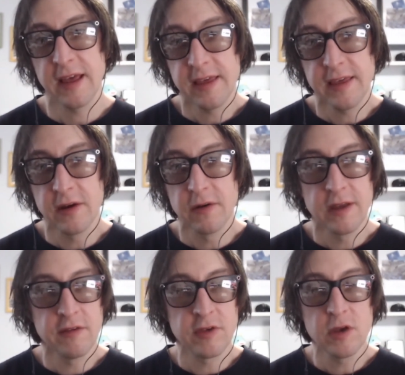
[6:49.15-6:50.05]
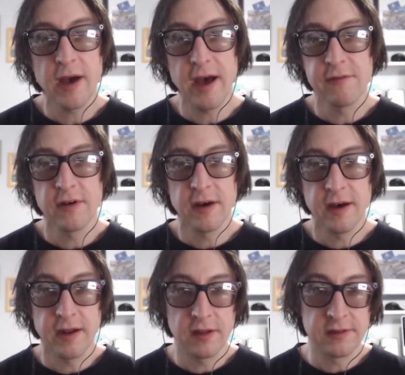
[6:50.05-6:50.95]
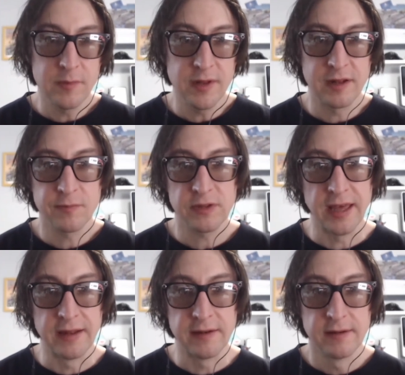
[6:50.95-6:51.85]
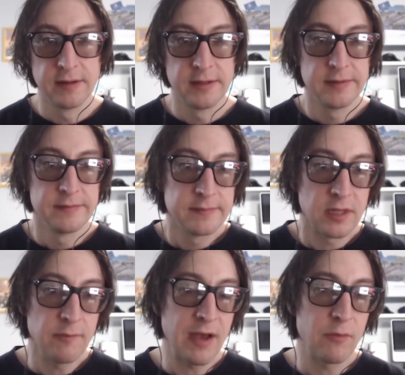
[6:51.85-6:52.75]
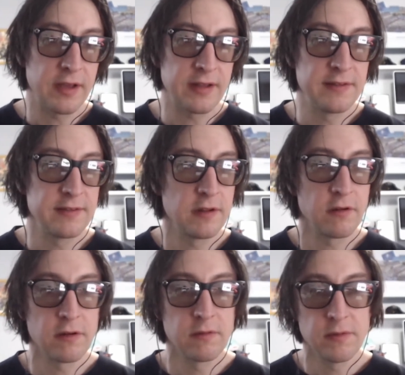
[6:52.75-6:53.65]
you know, if you have a, an unlimited plan, you might want to consider